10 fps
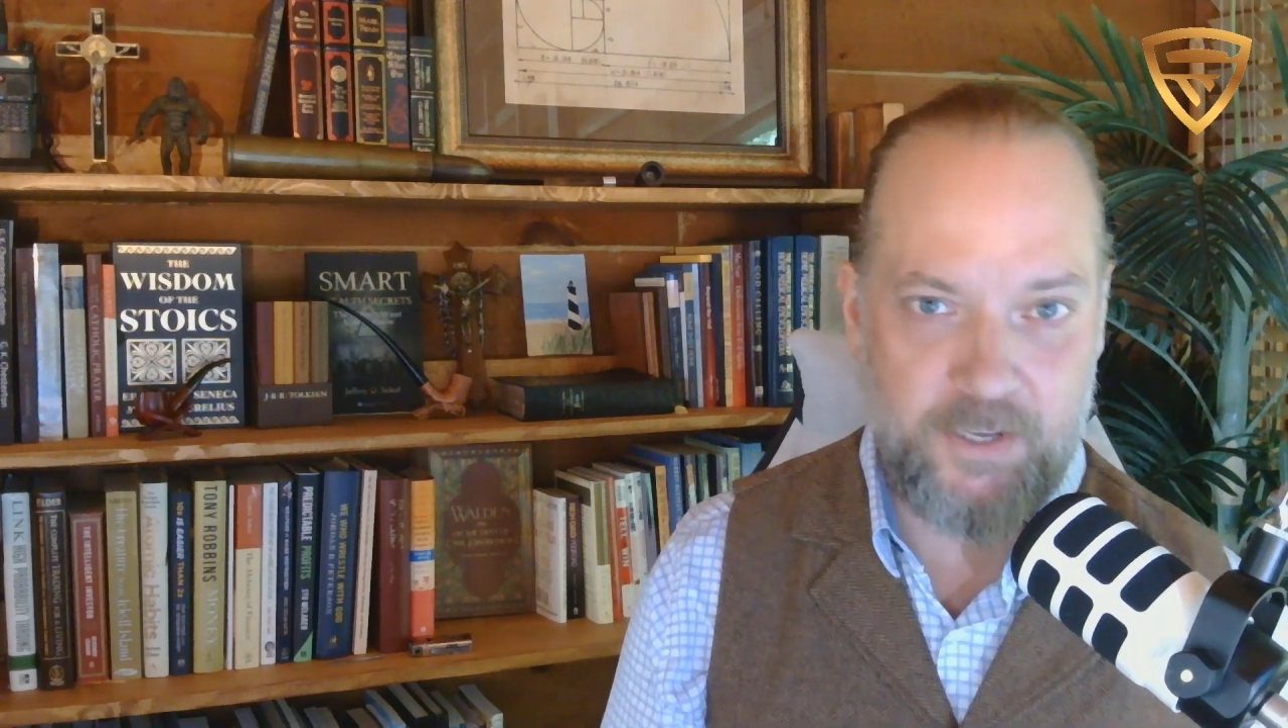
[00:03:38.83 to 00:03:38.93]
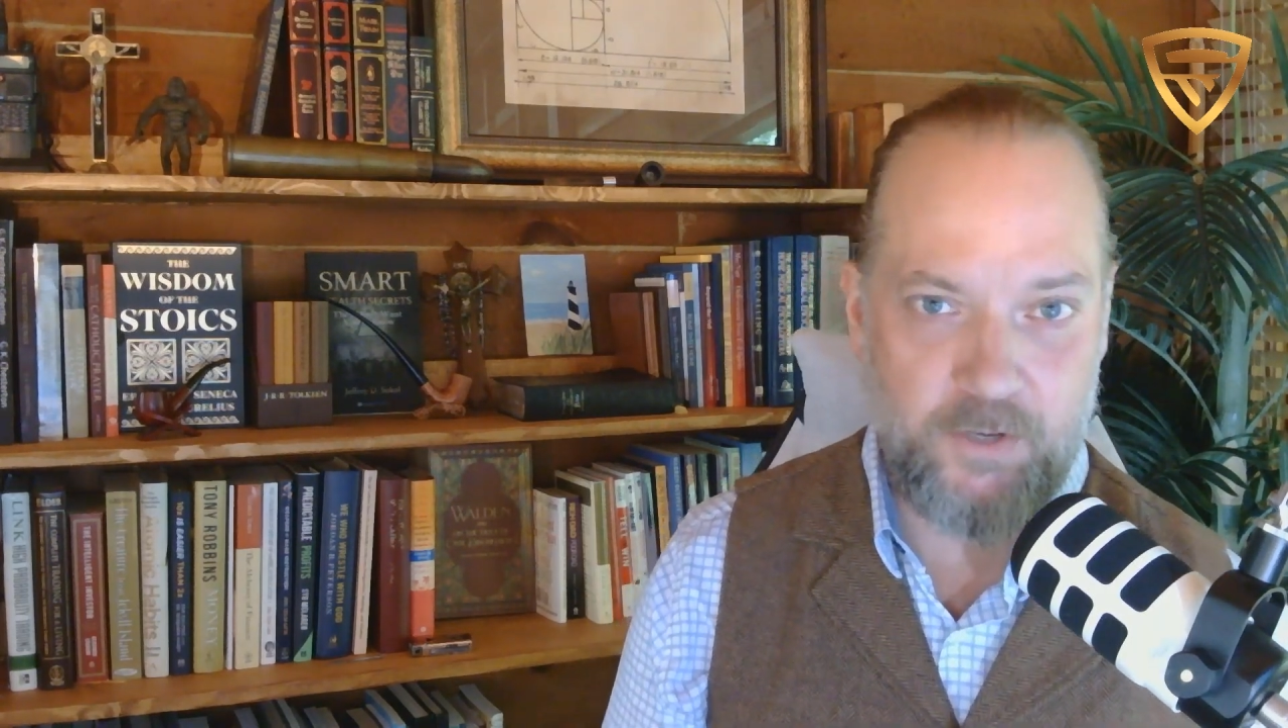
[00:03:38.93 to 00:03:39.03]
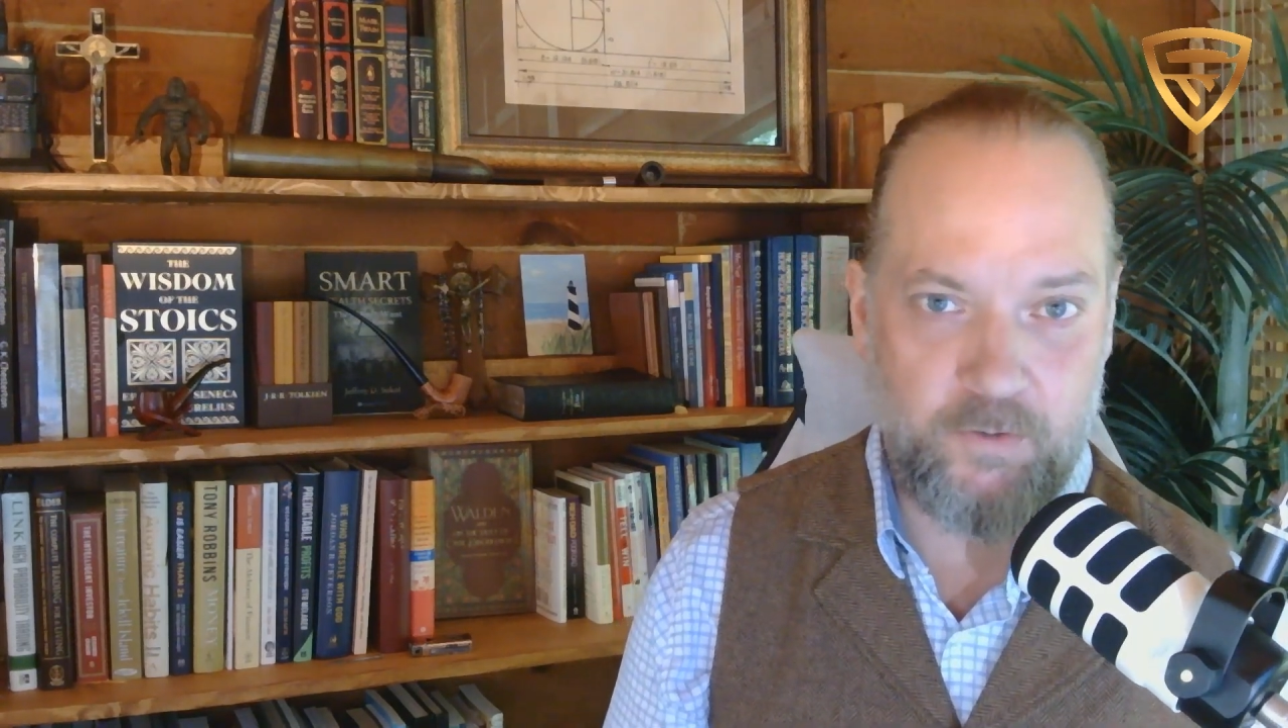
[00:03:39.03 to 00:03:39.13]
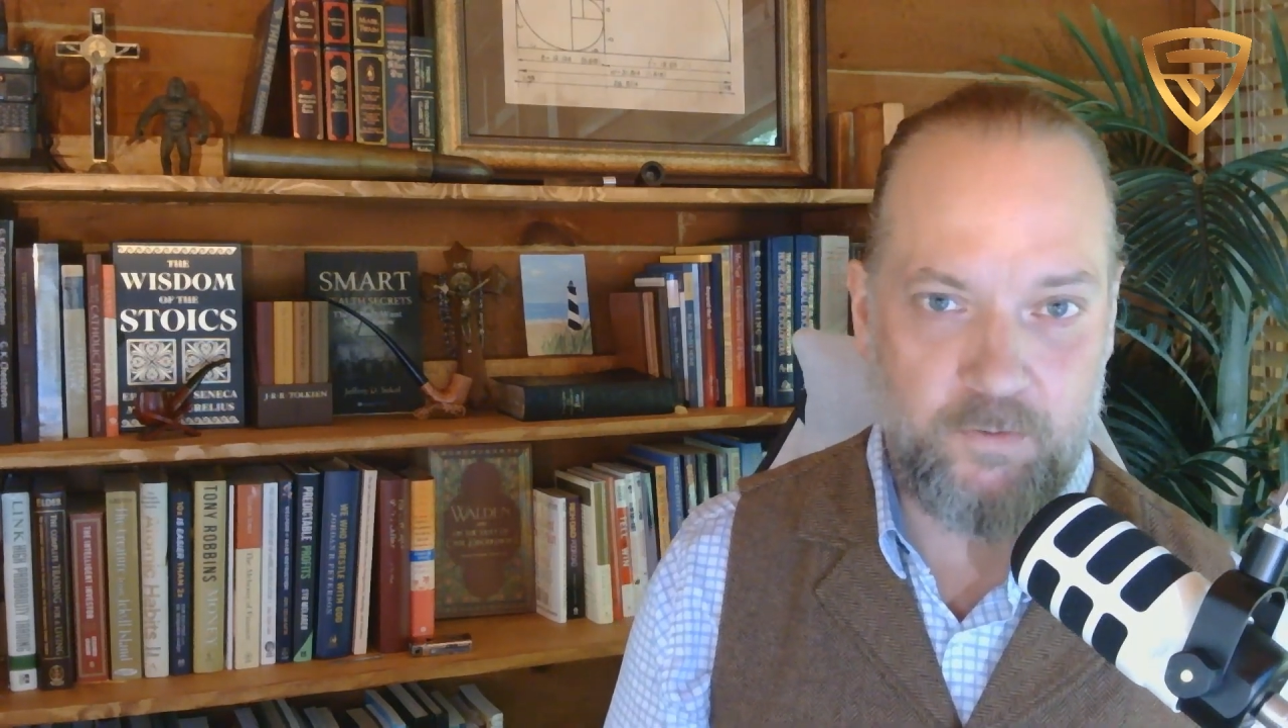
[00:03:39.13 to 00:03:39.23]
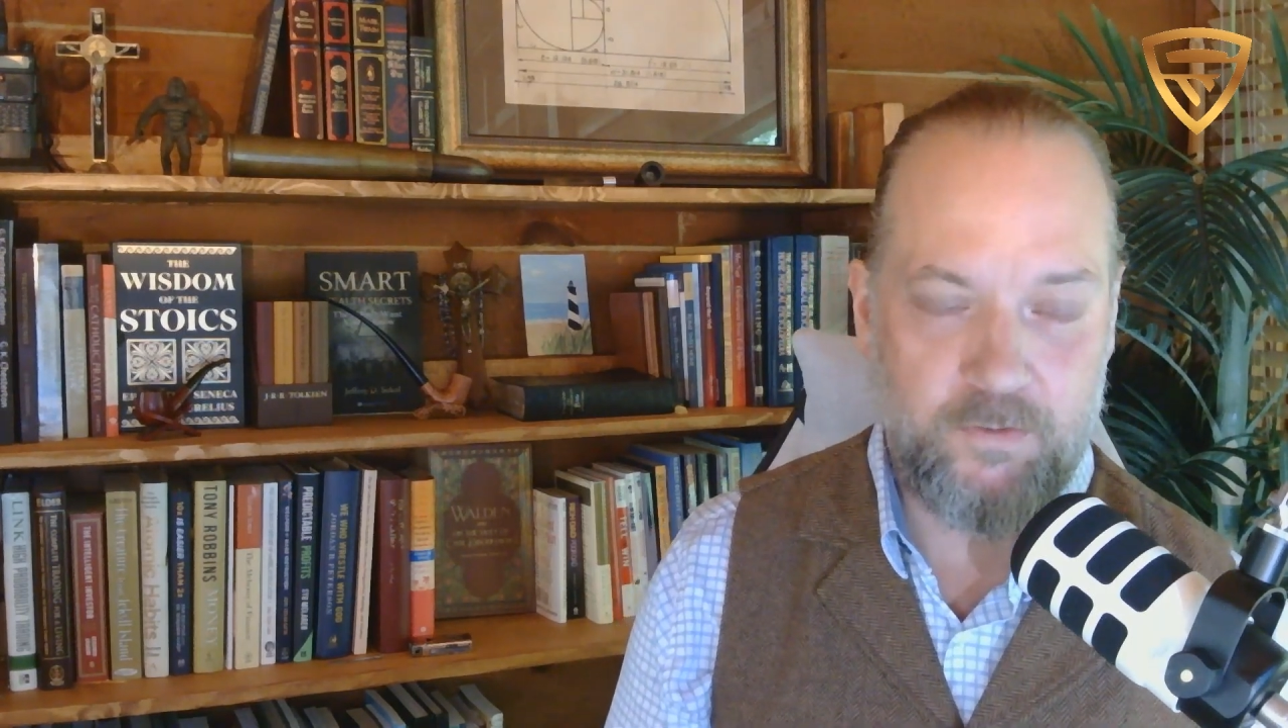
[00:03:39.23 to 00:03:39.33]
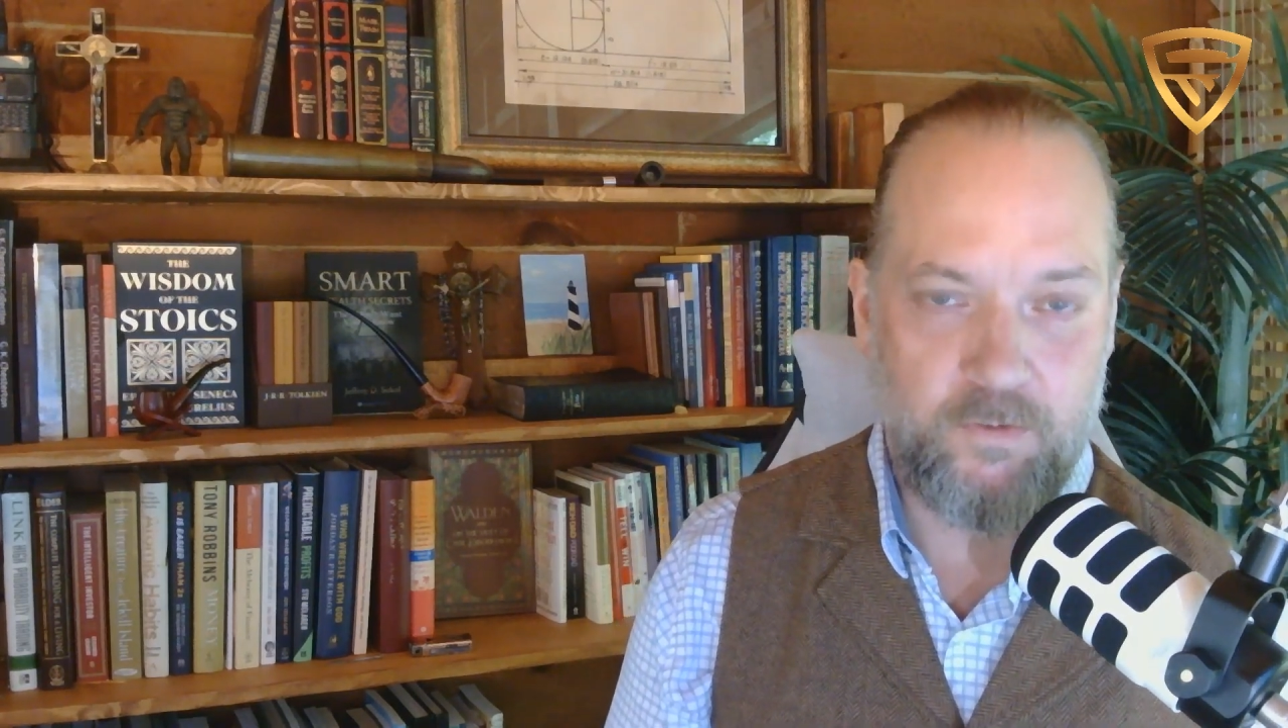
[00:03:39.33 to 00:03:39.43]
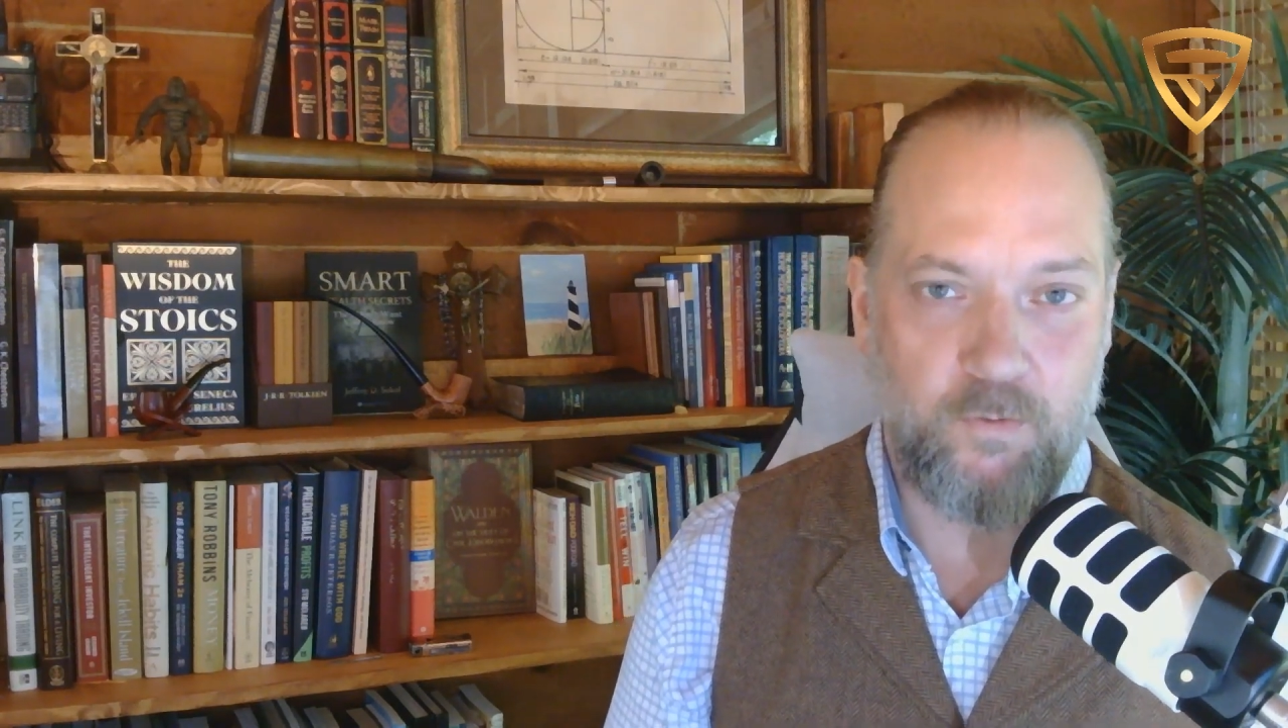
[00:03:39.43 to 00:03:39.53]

you